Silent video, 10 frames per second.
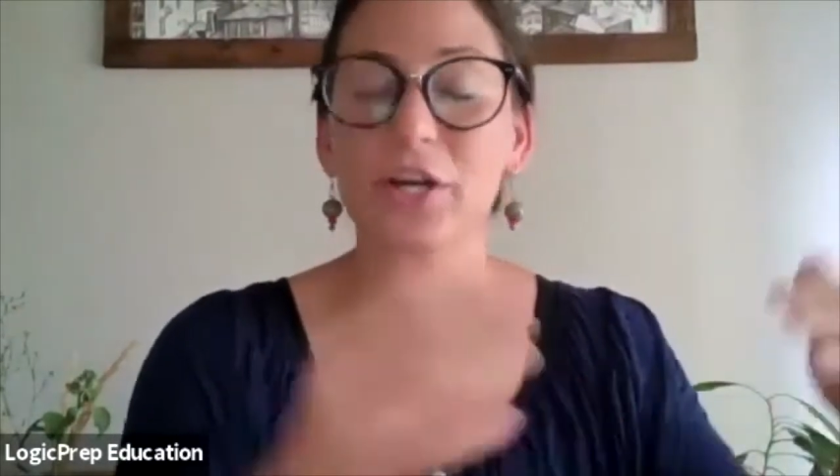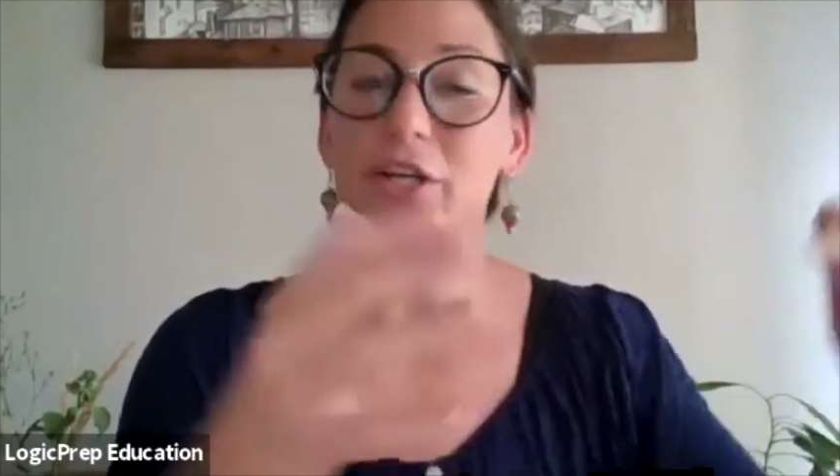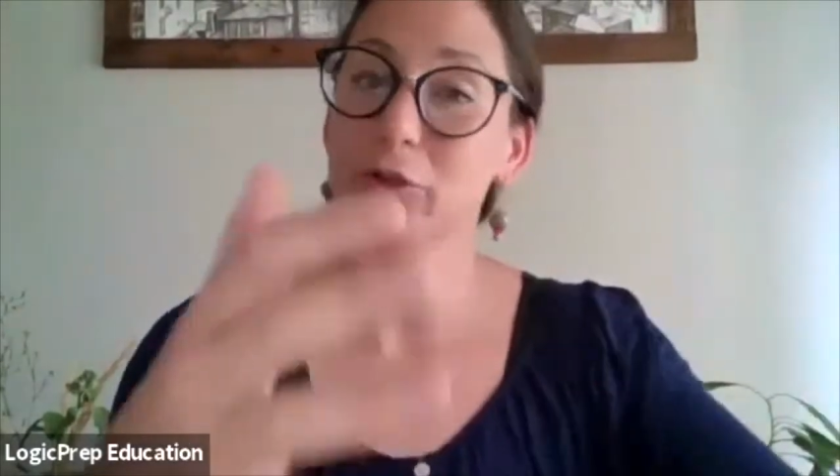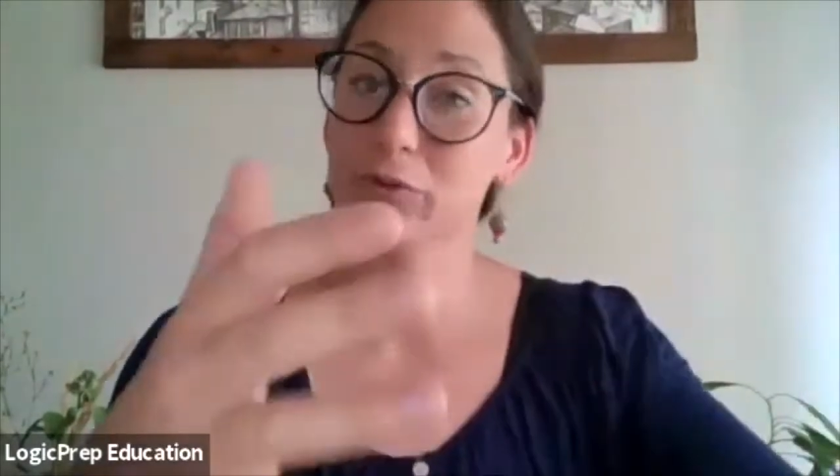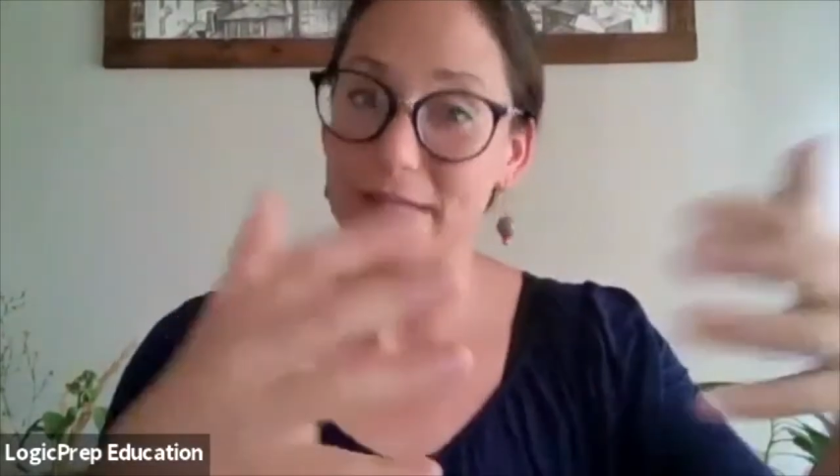
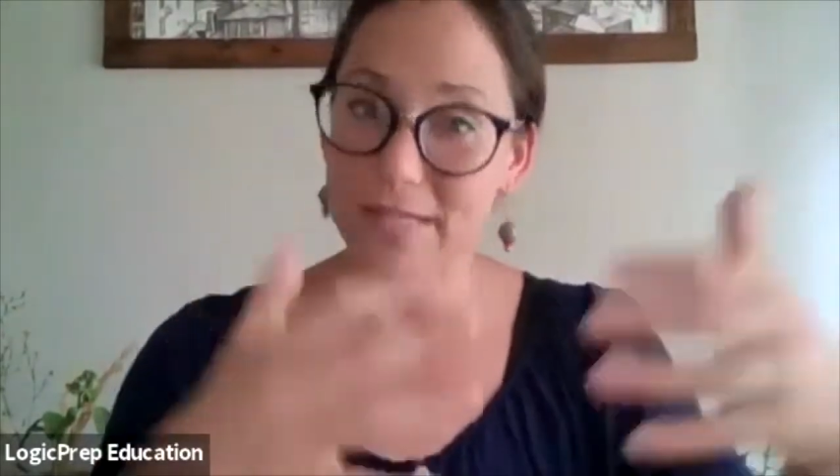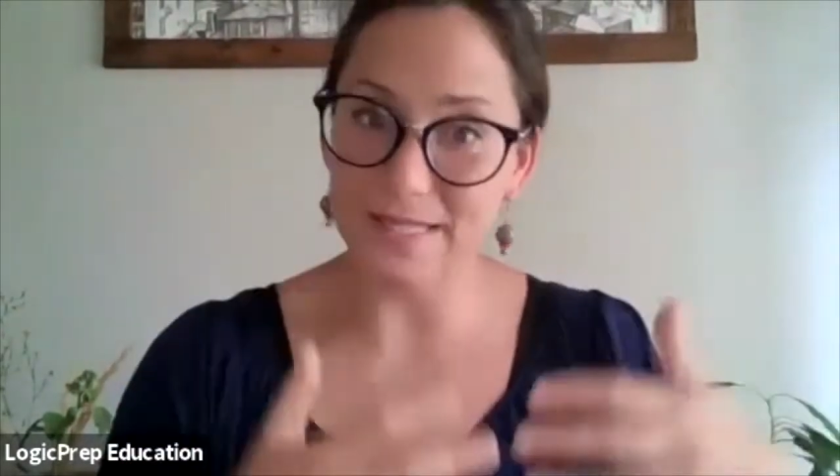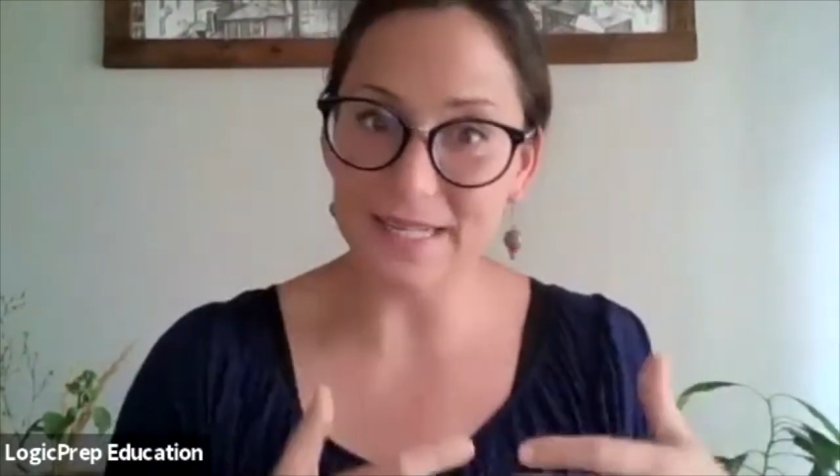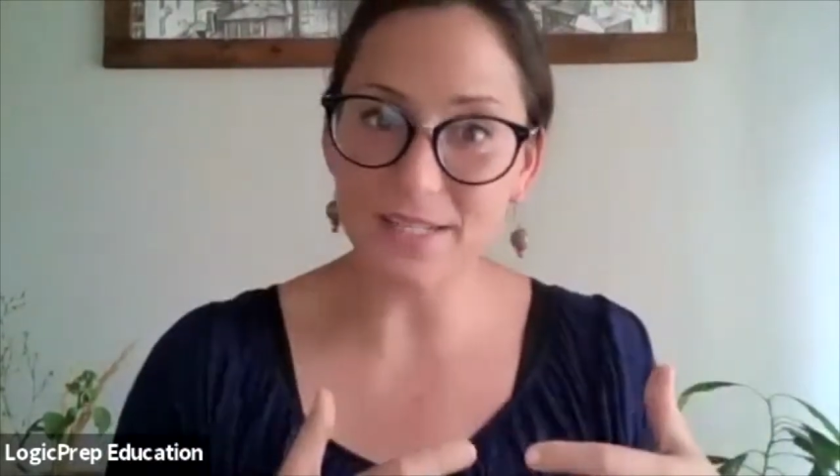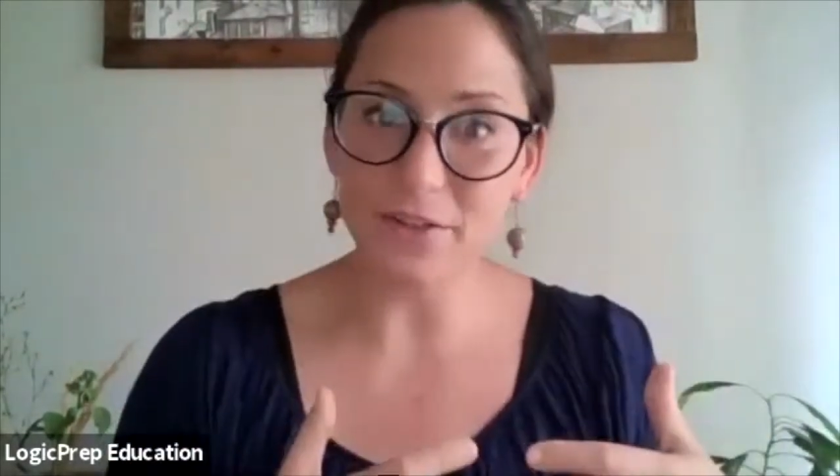you
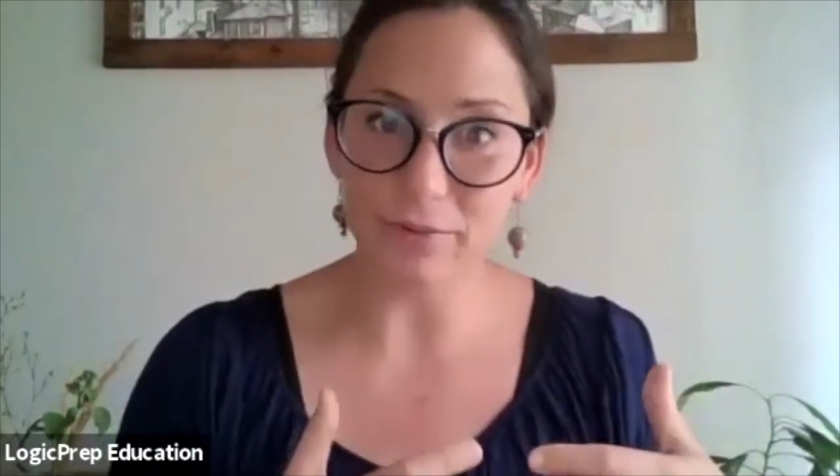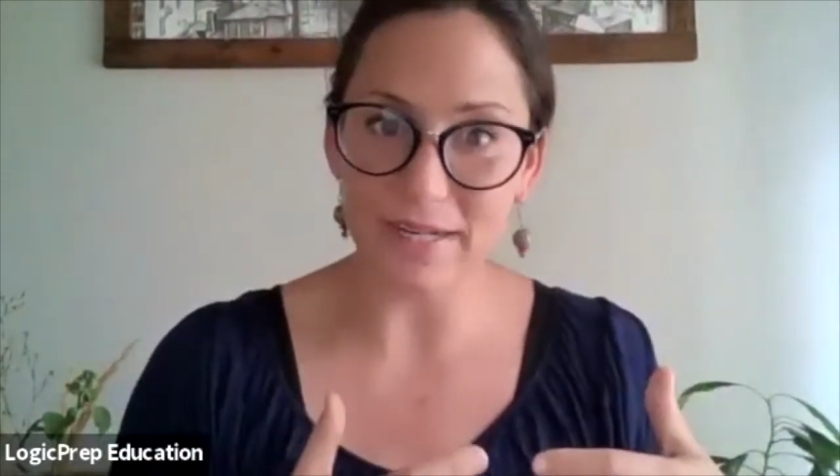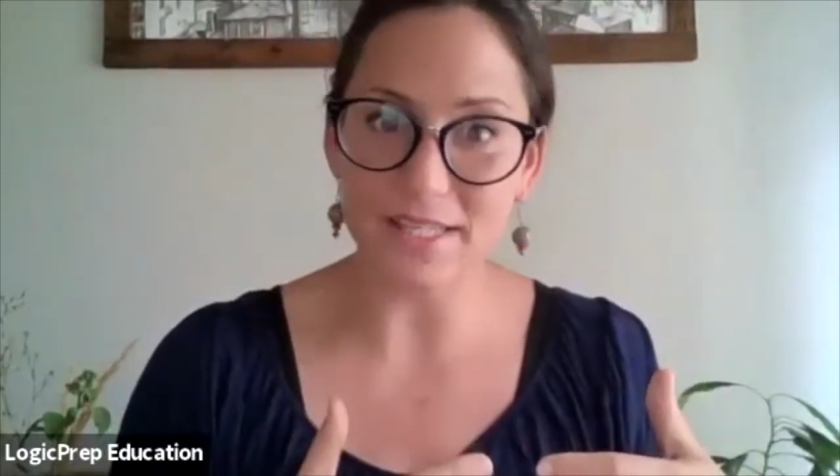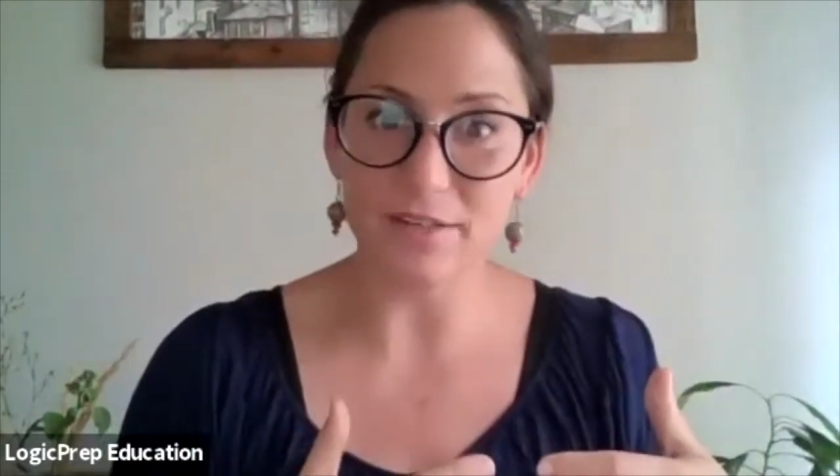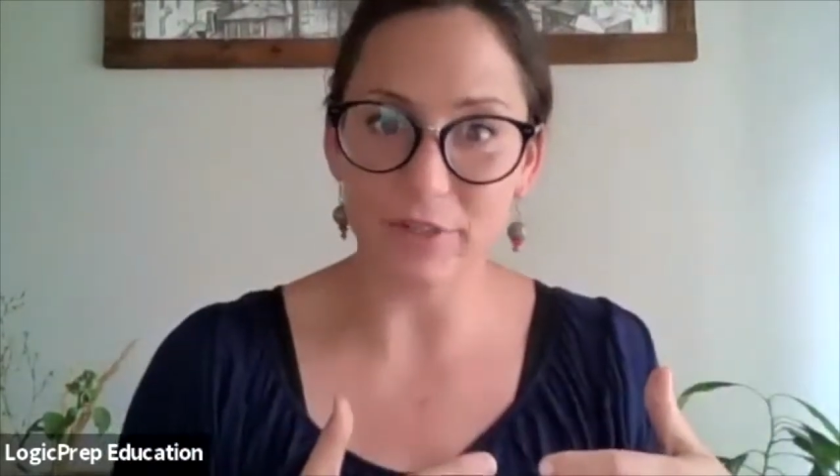rescind the
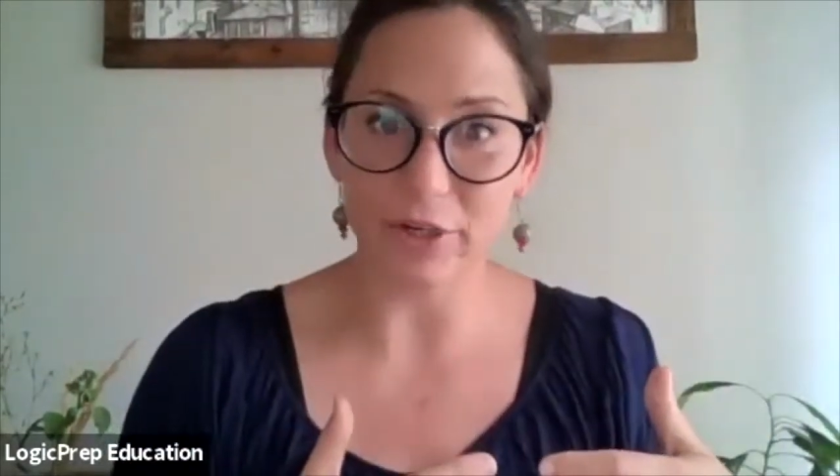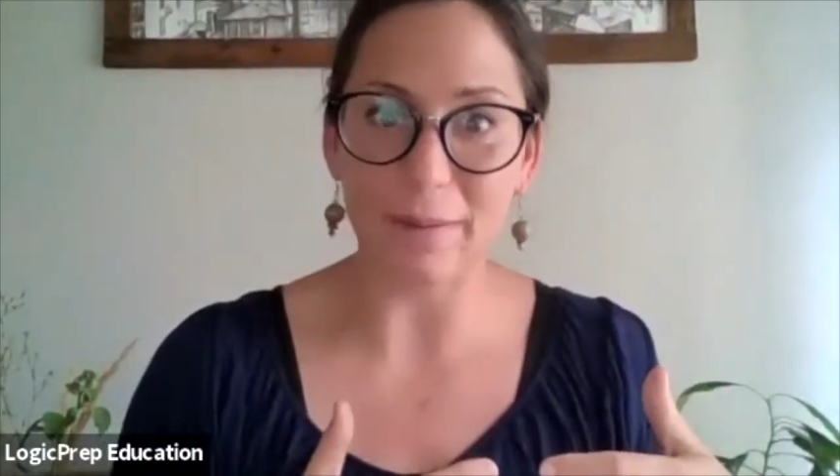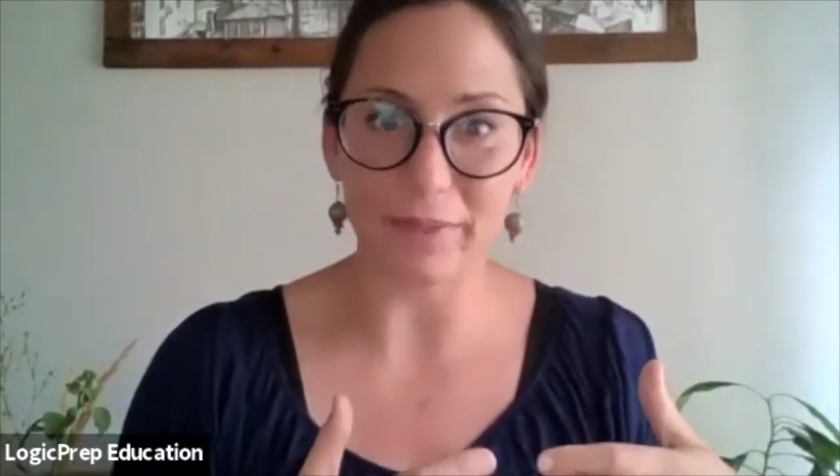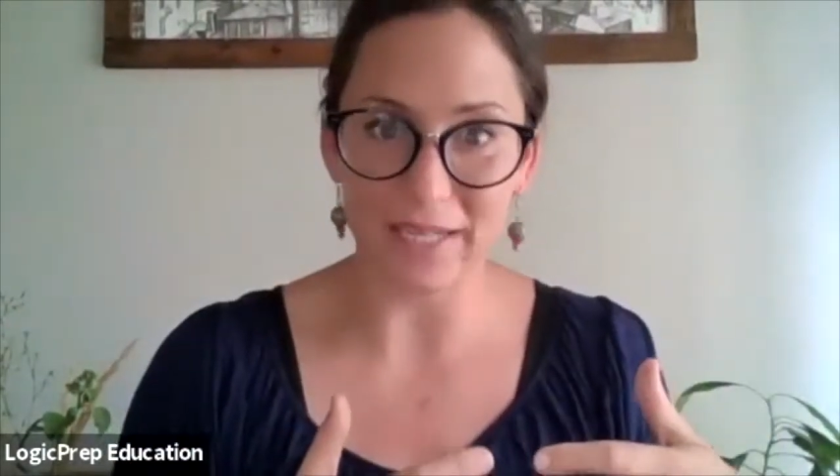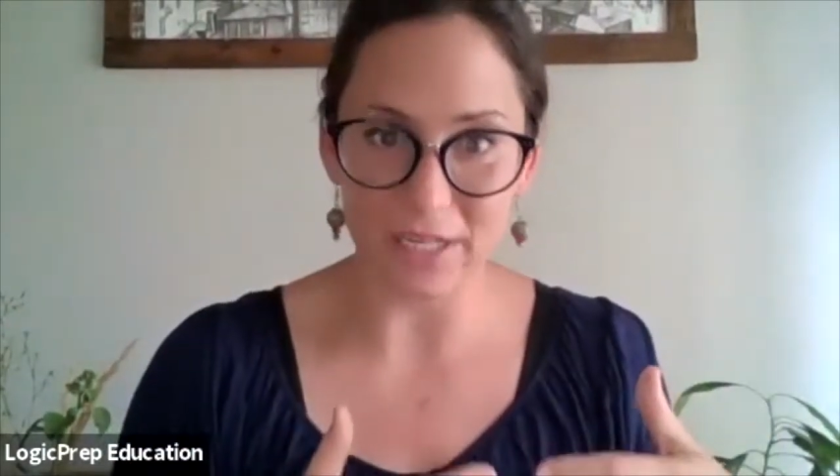rest of your
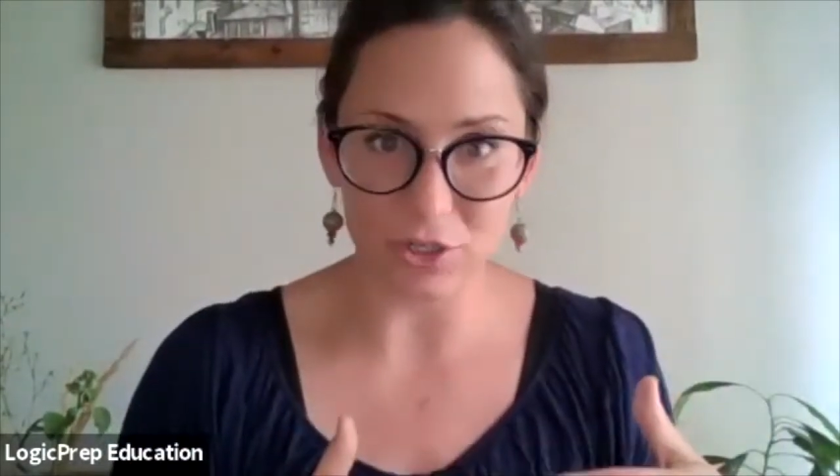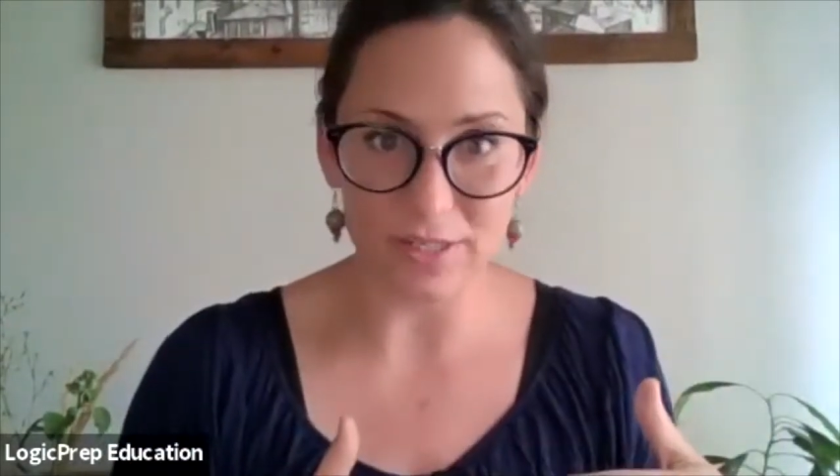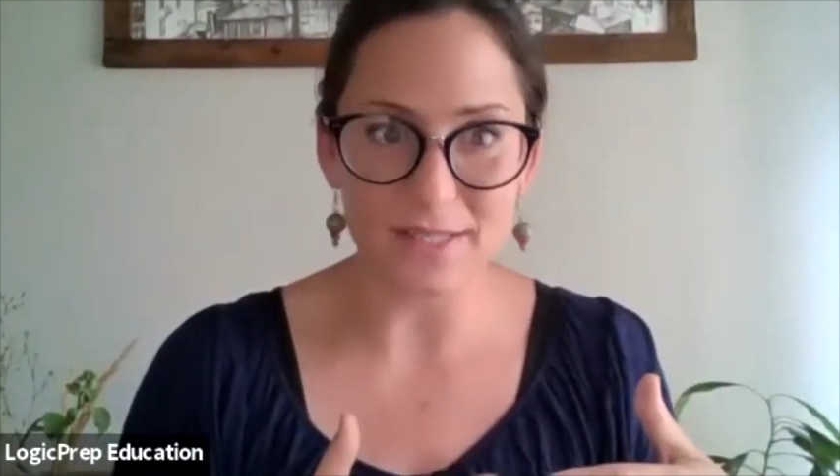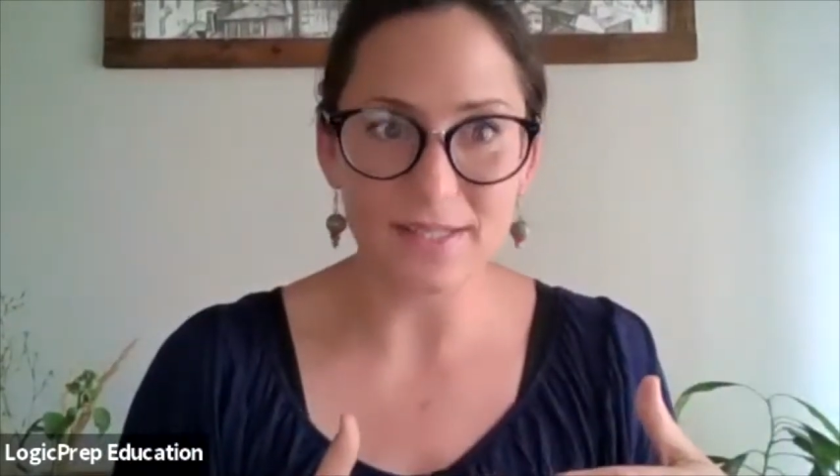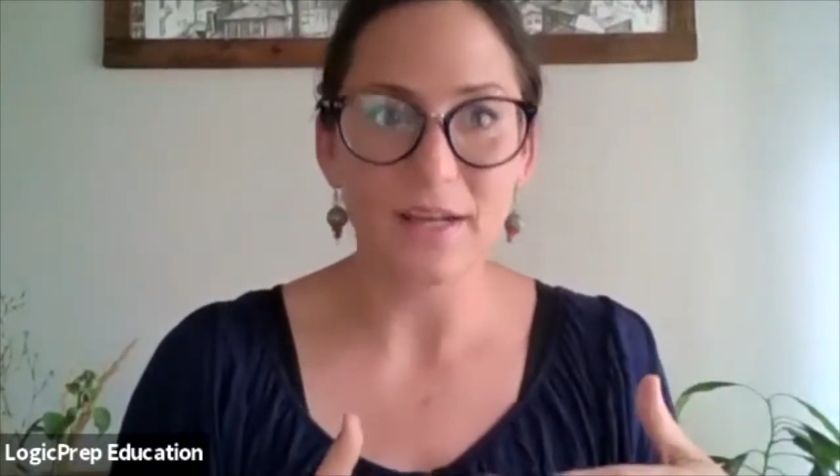
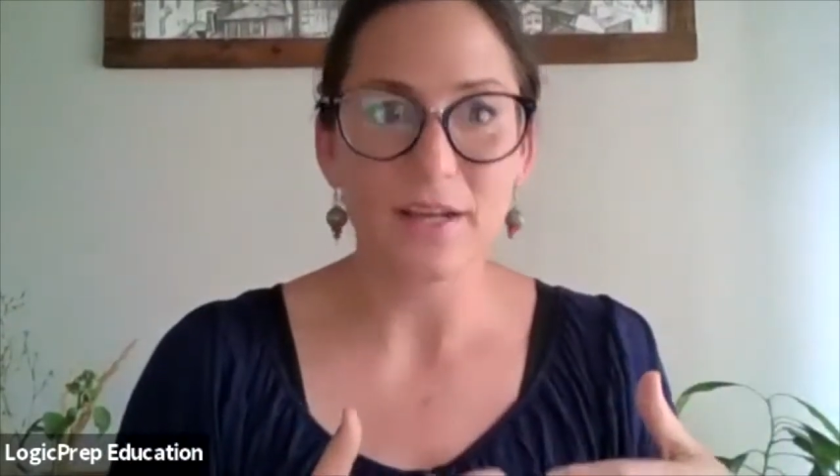applications